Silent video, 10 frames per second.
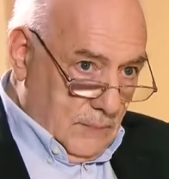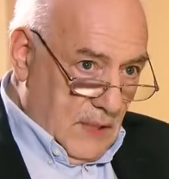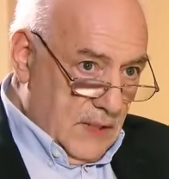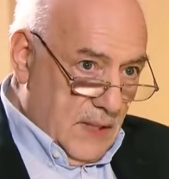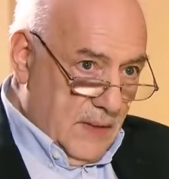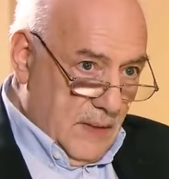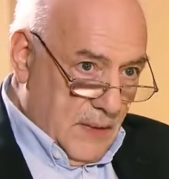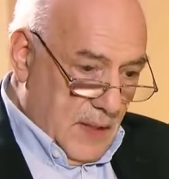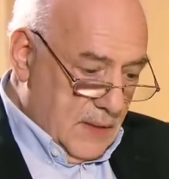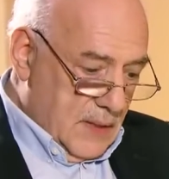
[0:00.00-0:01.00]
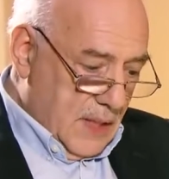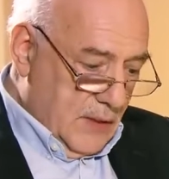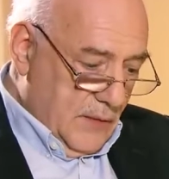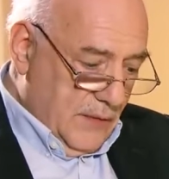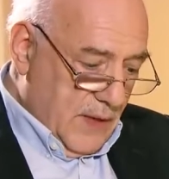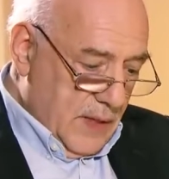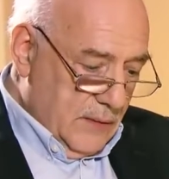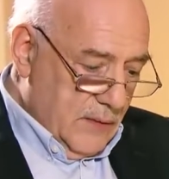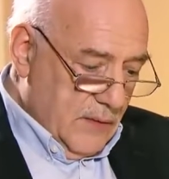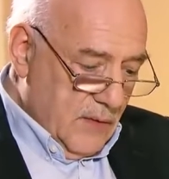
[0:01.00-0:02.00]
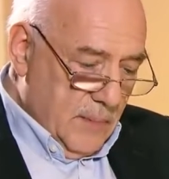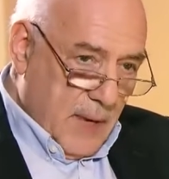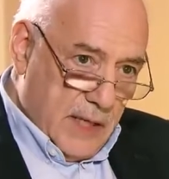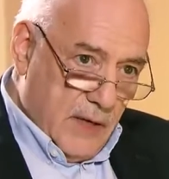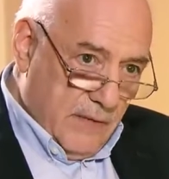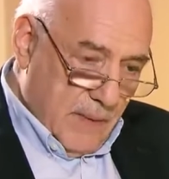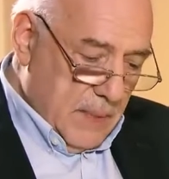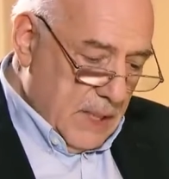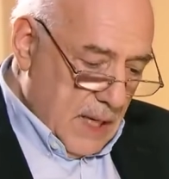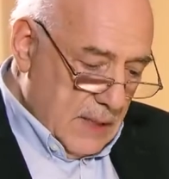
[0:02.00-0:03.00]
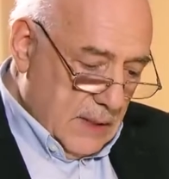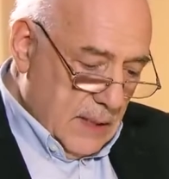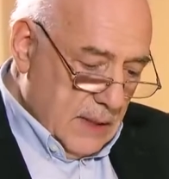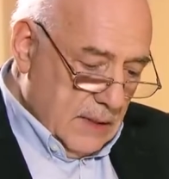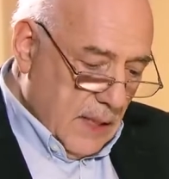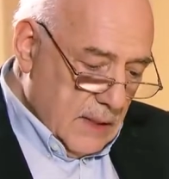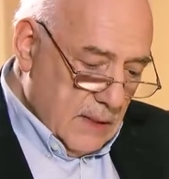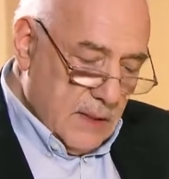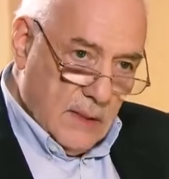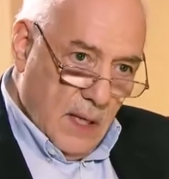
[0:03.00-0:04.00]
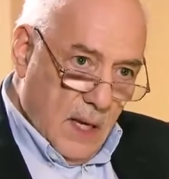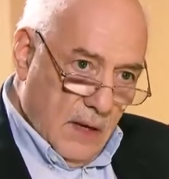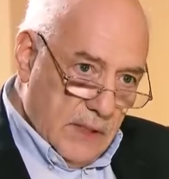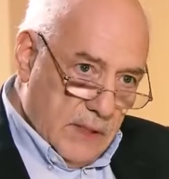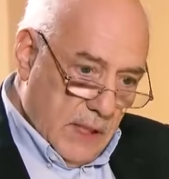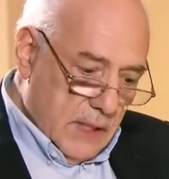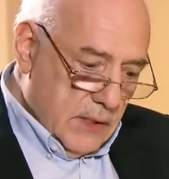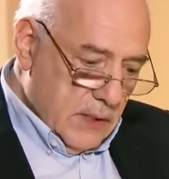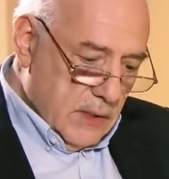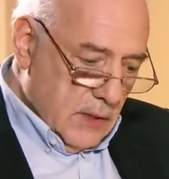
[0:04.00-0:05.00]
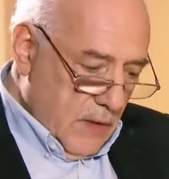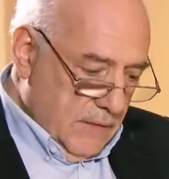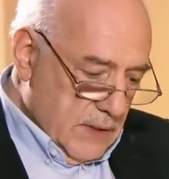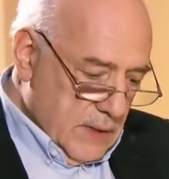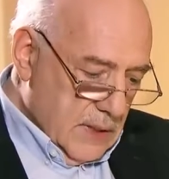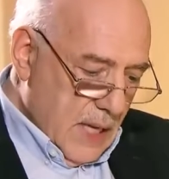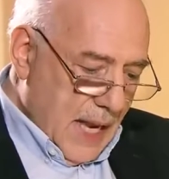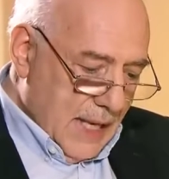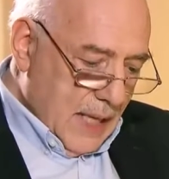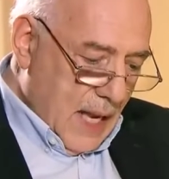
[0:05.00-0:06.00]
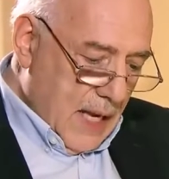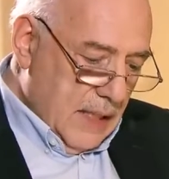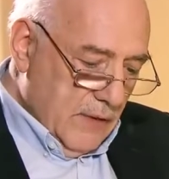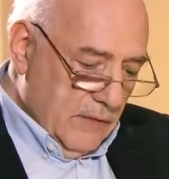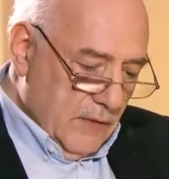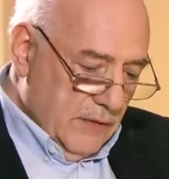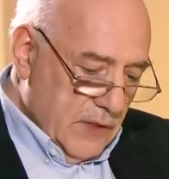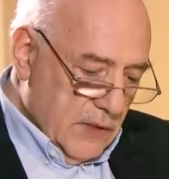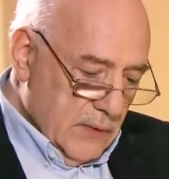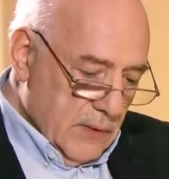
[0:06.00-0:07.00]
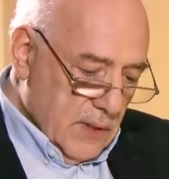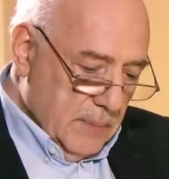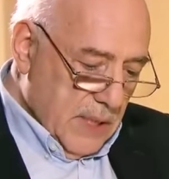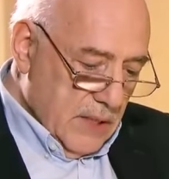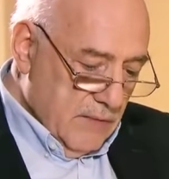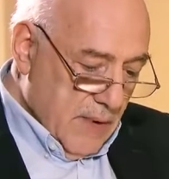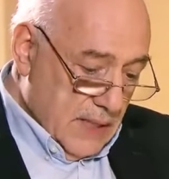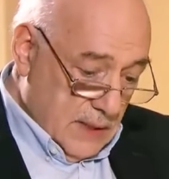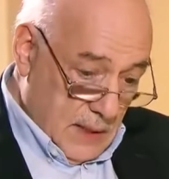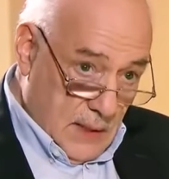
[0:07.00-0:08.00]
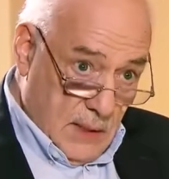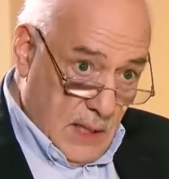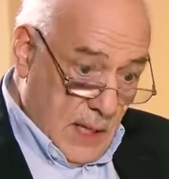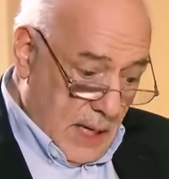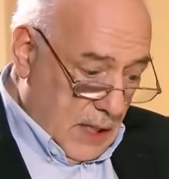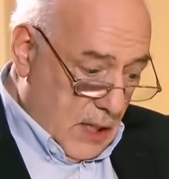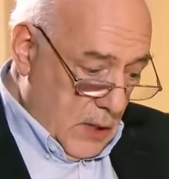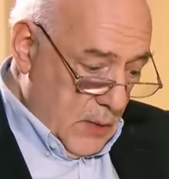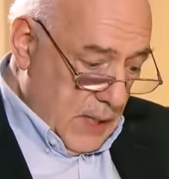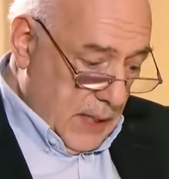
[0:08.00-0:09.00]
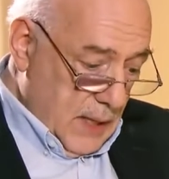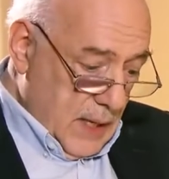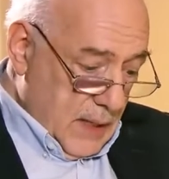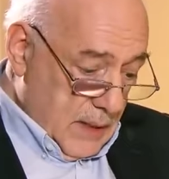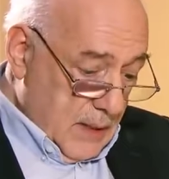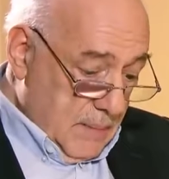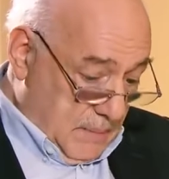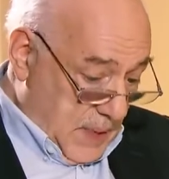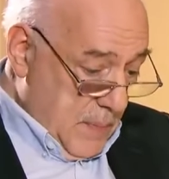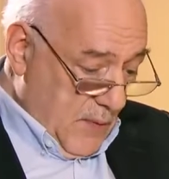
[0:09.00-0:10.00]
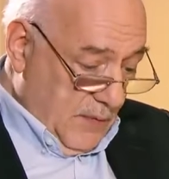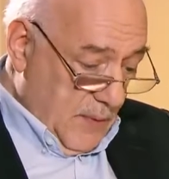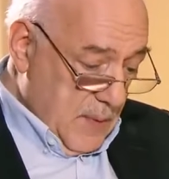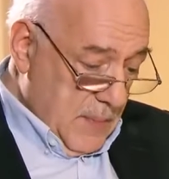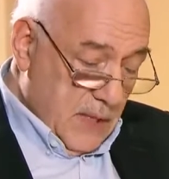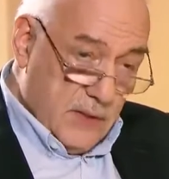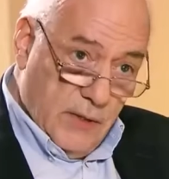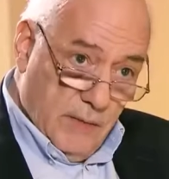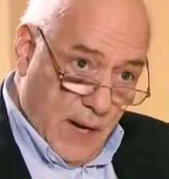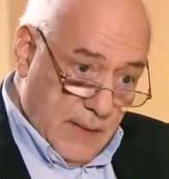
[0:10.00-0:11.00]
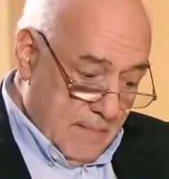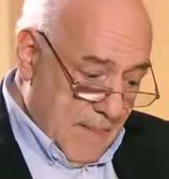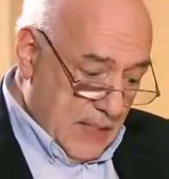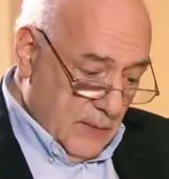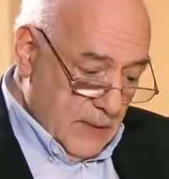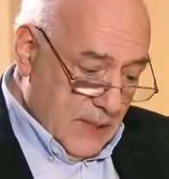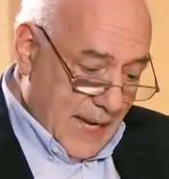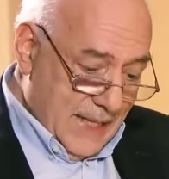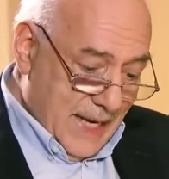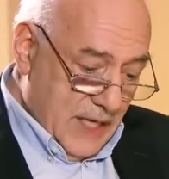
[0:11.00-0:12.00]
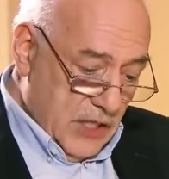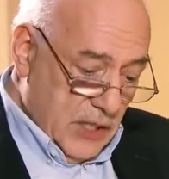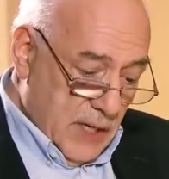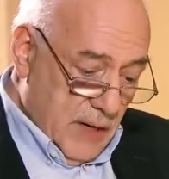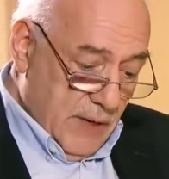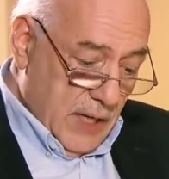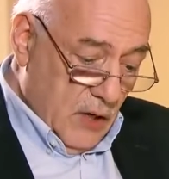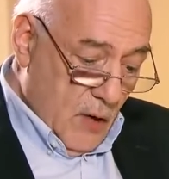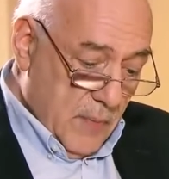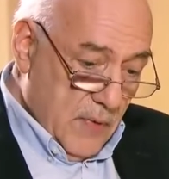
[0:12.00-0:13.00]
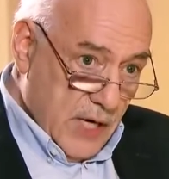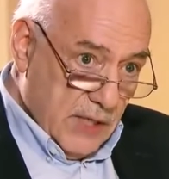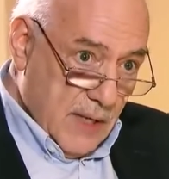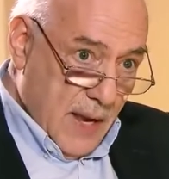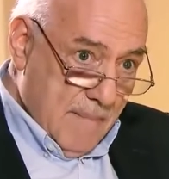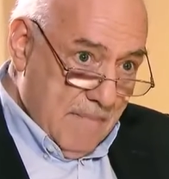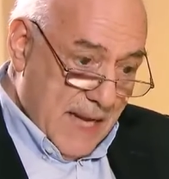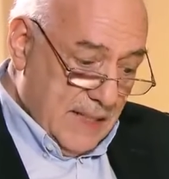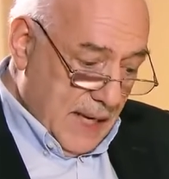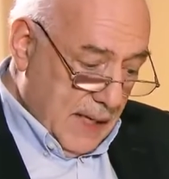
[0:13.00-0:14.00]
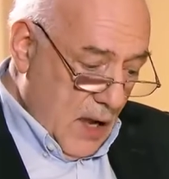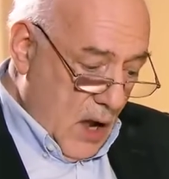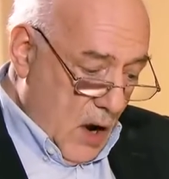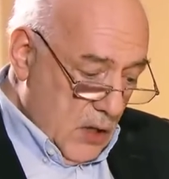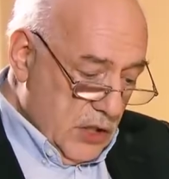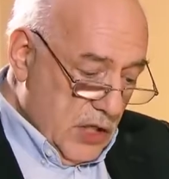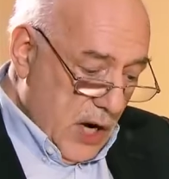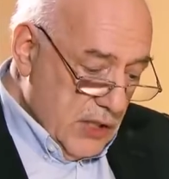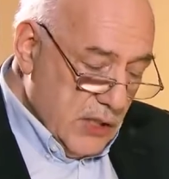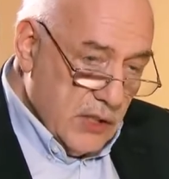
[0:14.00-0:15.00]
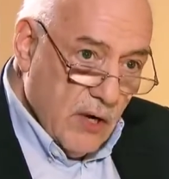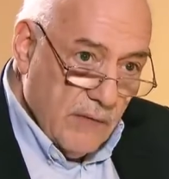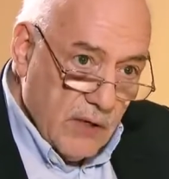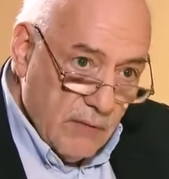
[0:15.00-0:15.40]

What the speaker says: He's done the things that you failed to do. By November last year, dozens of intelligence officers and high-level officials had been arrested, including people from the military-run Metals and Engineering Corporation, METEC, on charges of